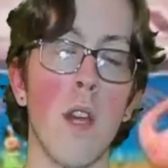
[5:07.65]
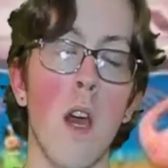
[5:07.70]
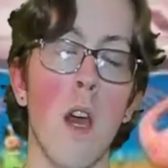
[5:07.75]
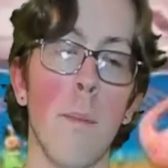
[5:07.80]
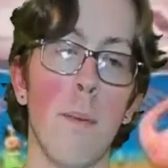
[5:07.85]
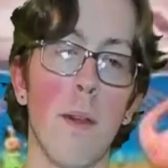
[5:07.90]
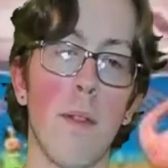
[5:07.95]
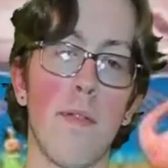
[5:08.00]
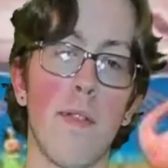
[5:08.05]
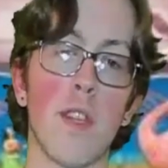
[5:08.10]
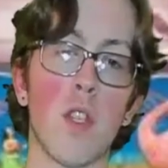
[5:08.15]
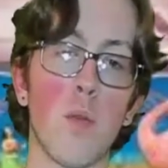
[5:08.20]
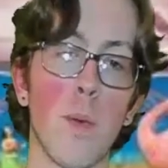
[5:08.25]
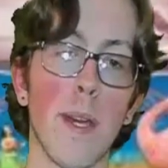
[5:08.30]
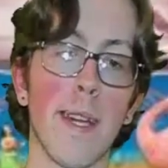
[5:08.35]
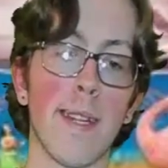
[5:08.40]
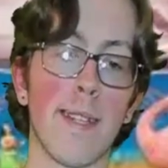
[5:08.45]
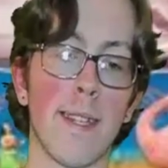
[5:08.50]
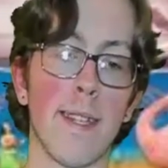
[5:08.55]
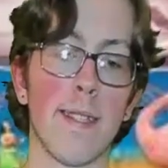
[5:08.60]
But this
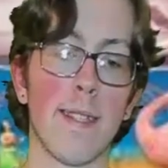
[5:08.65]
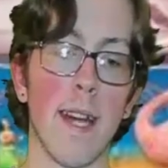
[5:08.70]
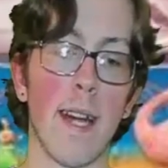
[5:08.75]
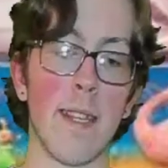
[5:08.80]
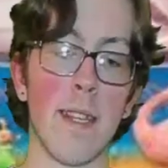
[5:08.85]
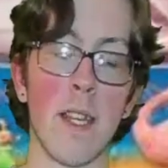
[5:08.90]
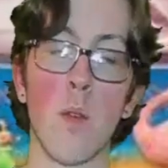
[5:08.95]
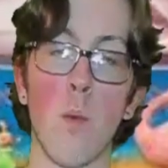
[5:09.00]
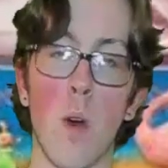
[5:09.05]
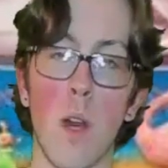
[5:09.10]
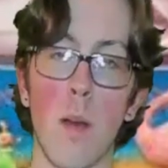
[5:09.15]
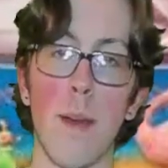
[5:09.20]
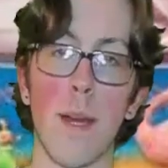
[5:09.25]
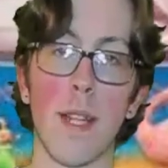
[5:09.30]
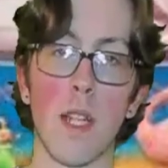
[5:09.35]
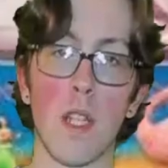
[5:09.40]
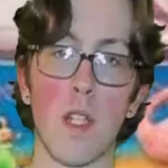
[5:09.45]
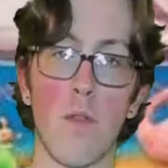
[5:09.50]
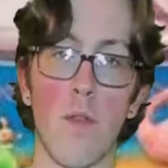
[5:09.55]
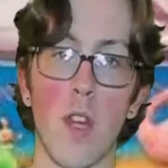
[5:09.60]
week, since I didn't want to make
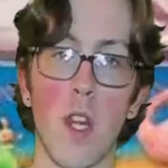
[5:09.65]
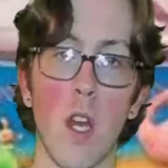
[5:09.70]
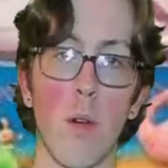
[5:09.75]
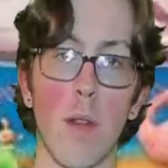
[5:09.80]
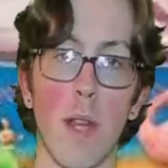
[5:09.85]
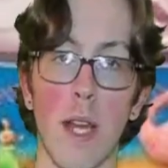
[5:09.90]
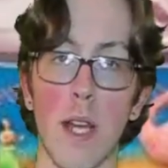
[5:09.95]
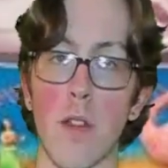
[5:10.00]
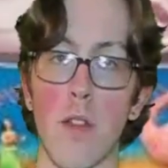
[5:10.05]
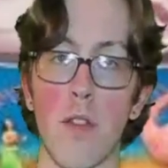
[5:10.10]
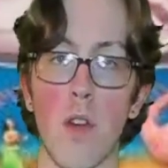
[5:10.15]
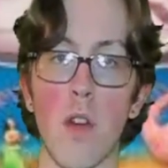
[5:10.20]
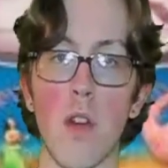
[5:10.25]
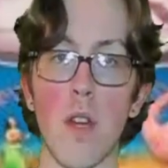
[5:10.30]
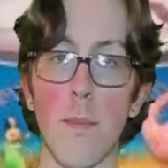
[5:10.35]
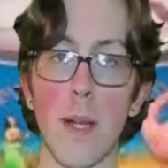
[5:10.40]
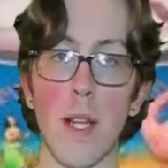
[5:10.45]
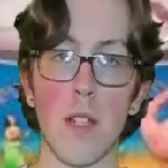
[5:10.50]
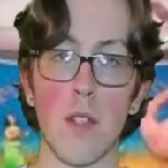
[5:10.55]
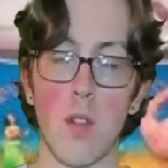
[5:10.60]
this video like 30
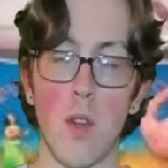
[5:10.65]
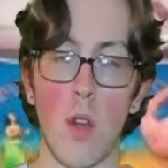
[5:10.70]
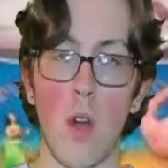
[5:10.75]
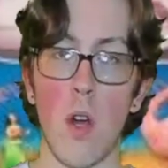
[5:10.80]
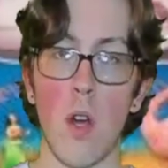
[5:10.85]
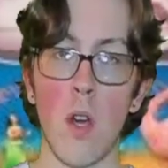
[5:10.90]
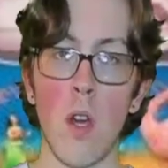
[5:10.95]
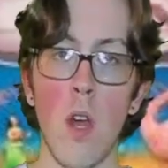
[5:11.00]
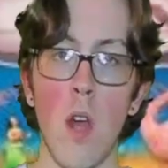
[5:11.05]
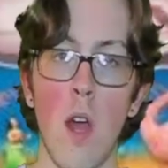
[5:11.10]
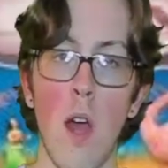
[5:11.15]
minutes long,